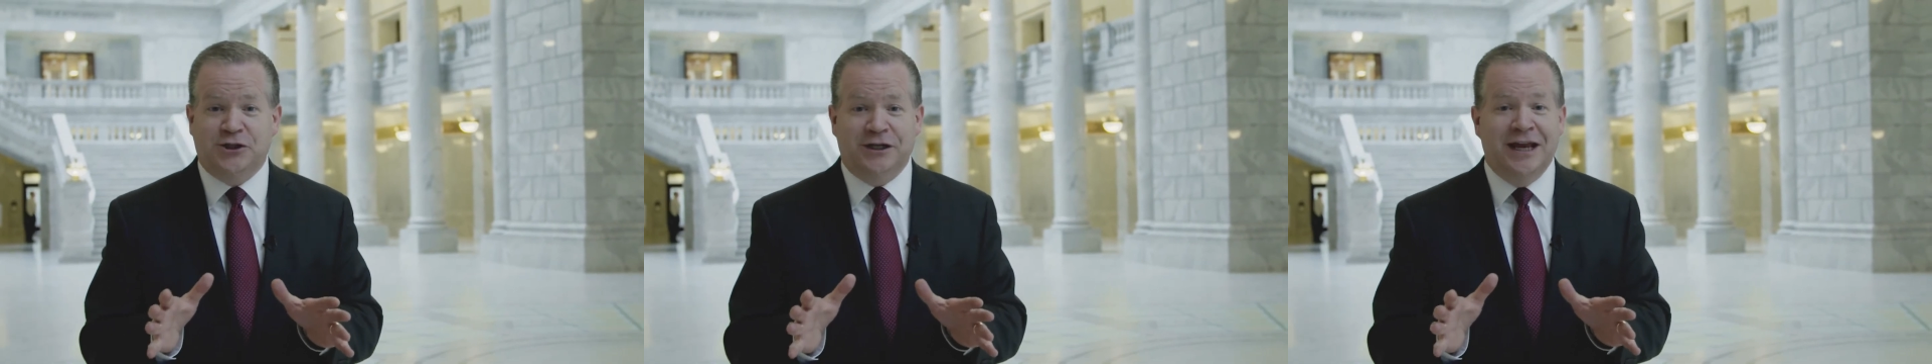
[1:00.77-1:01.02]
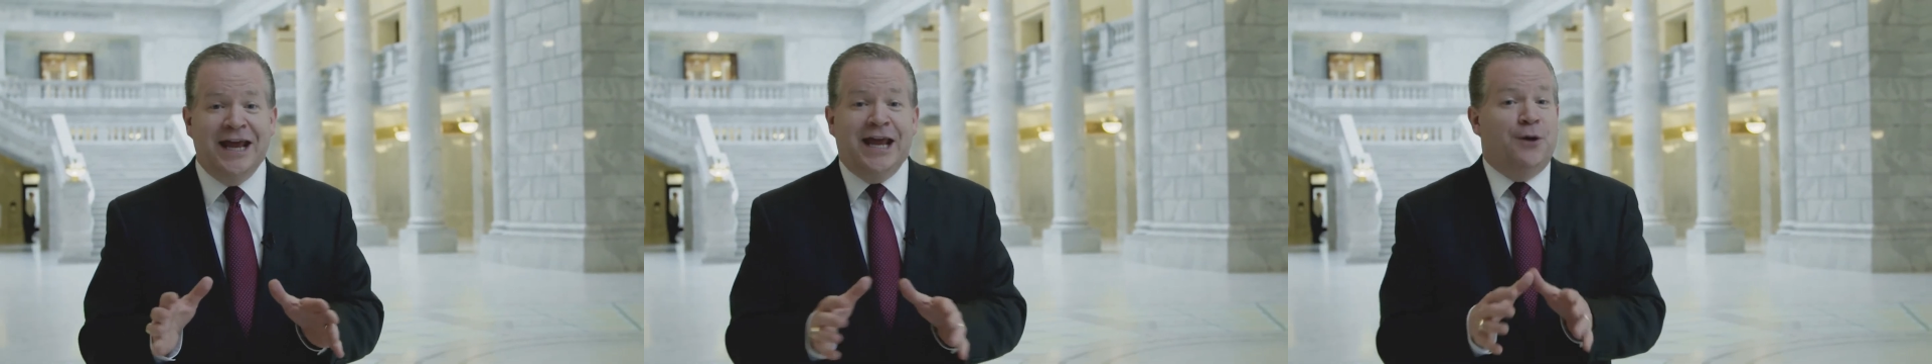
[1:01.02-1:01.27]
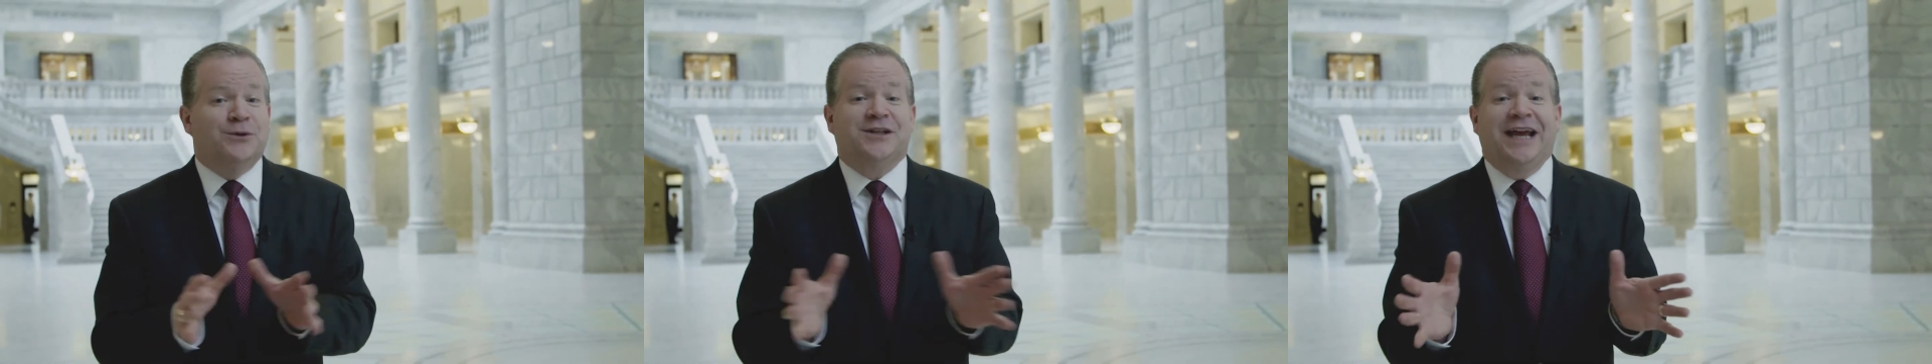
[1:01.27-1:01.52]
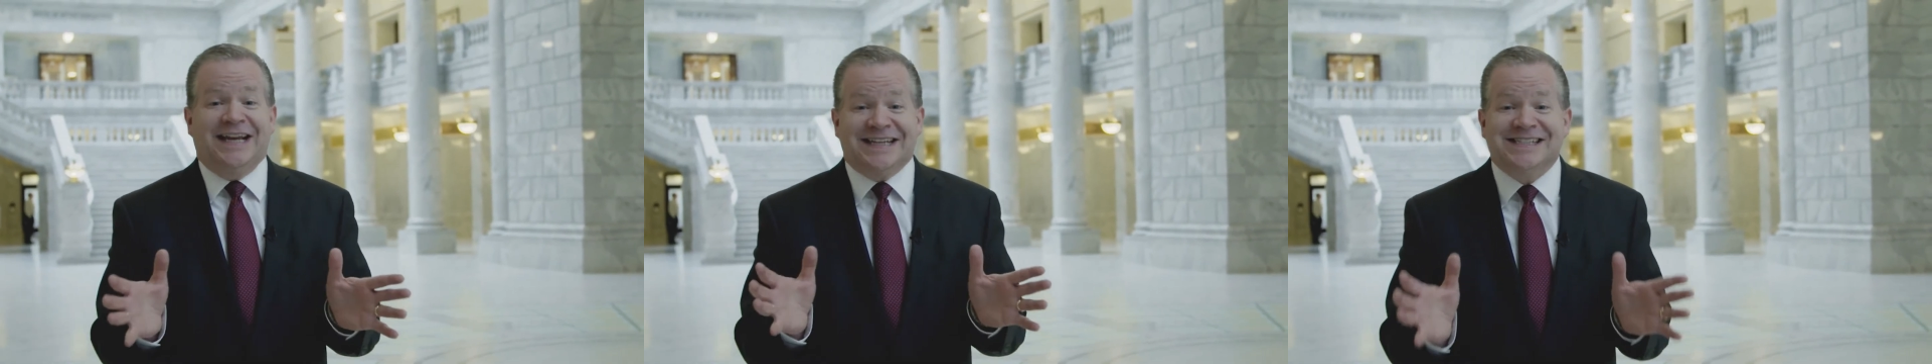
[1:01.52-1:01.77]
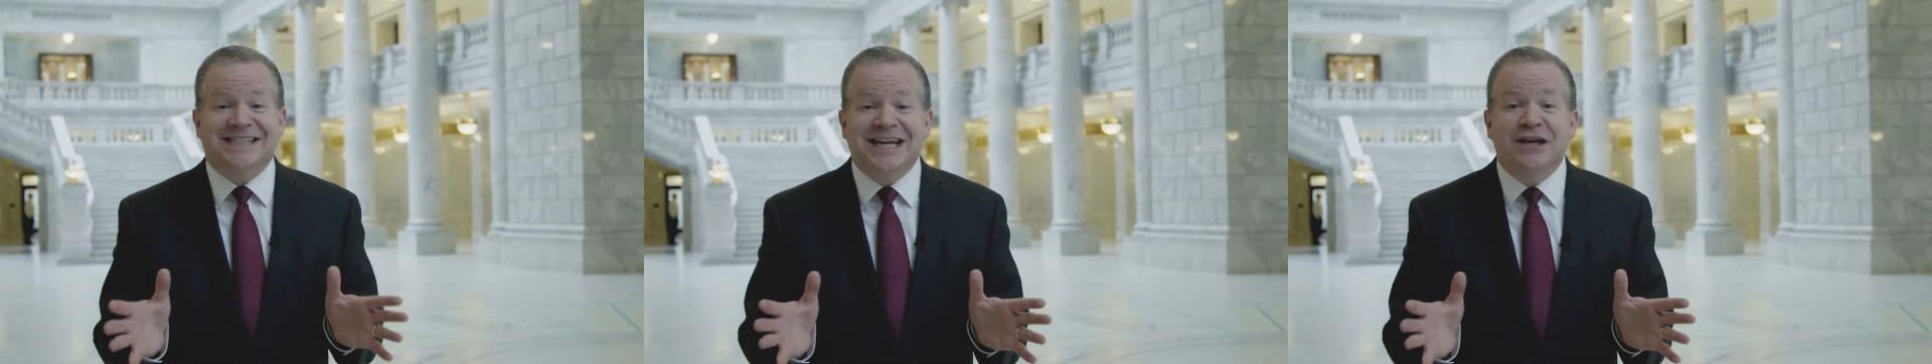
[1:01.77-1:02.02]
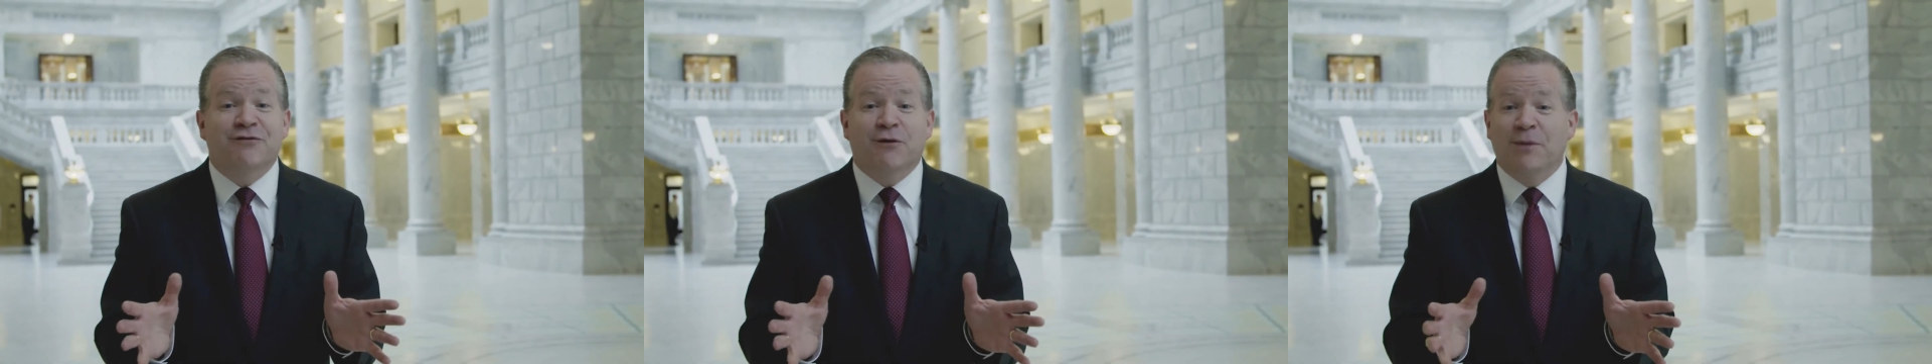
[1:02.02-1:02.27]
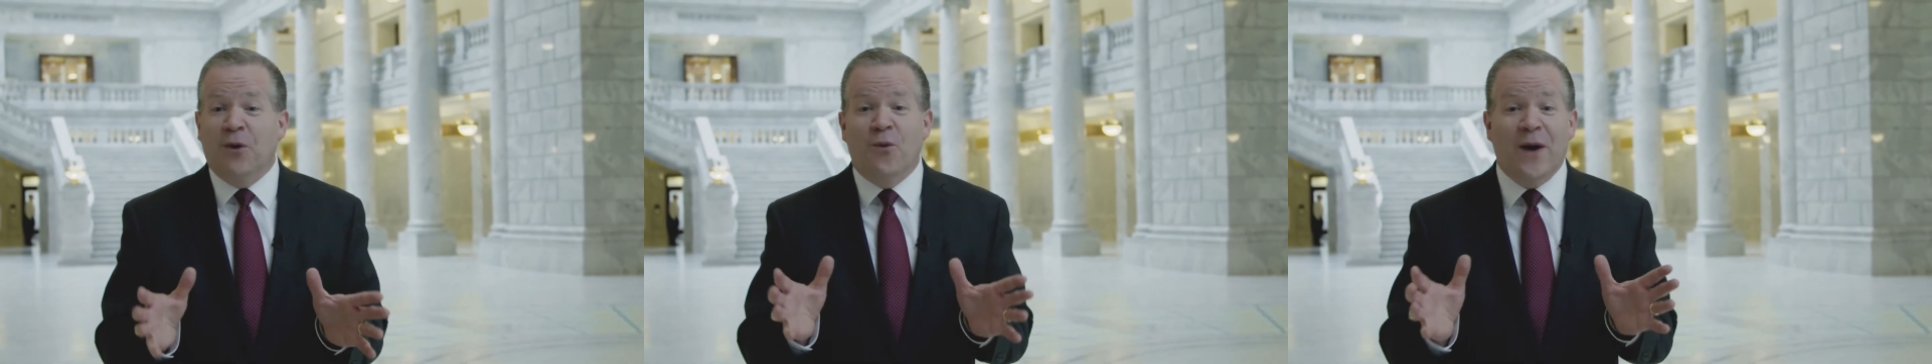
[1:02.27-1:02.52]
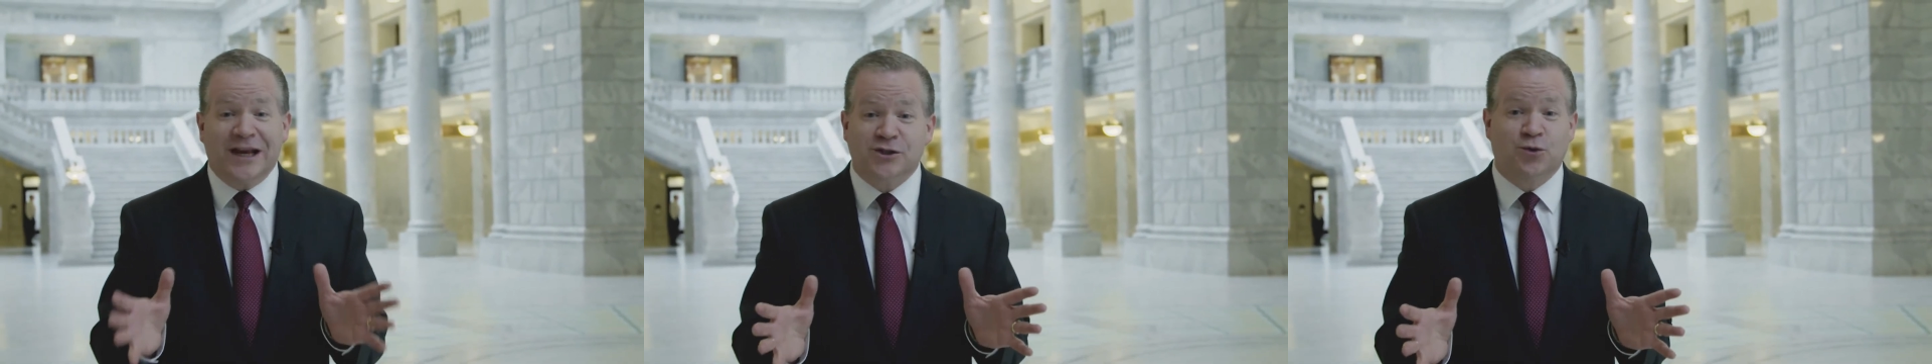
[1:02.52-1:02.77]
and it was like a scene from the
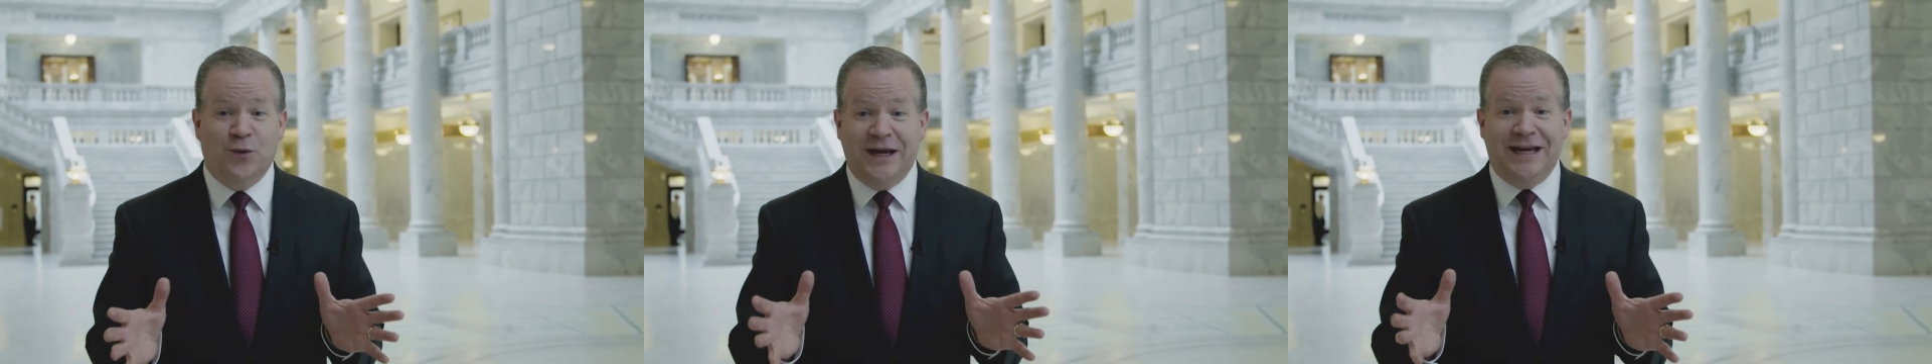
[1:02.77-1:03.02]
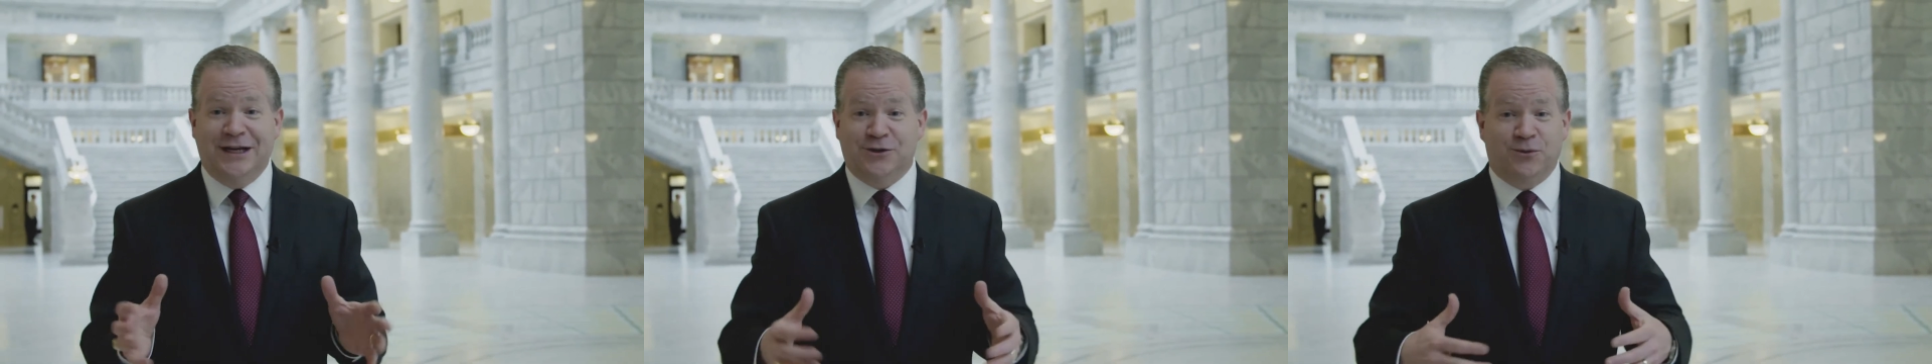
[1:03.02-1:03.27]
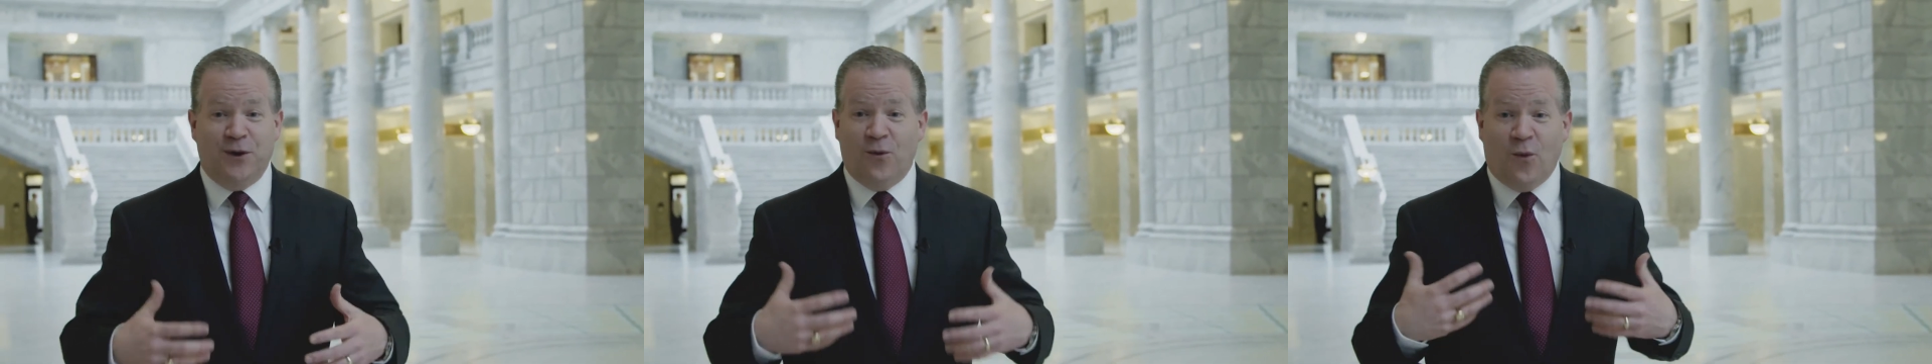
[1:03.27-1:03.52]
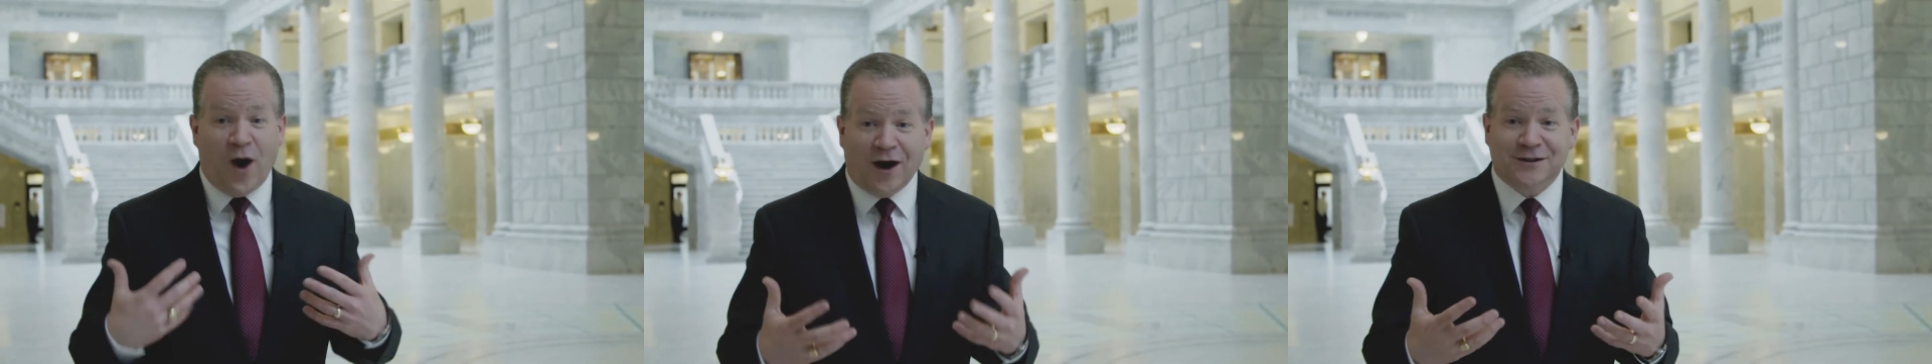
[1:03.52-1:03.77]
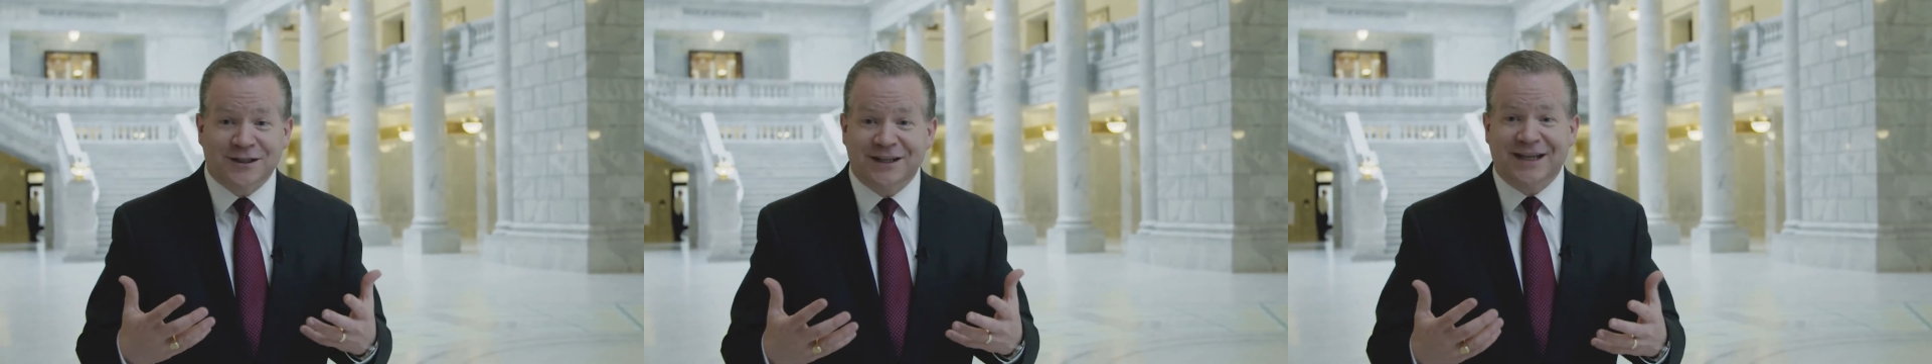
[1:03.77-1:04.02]
West Wing as we walked to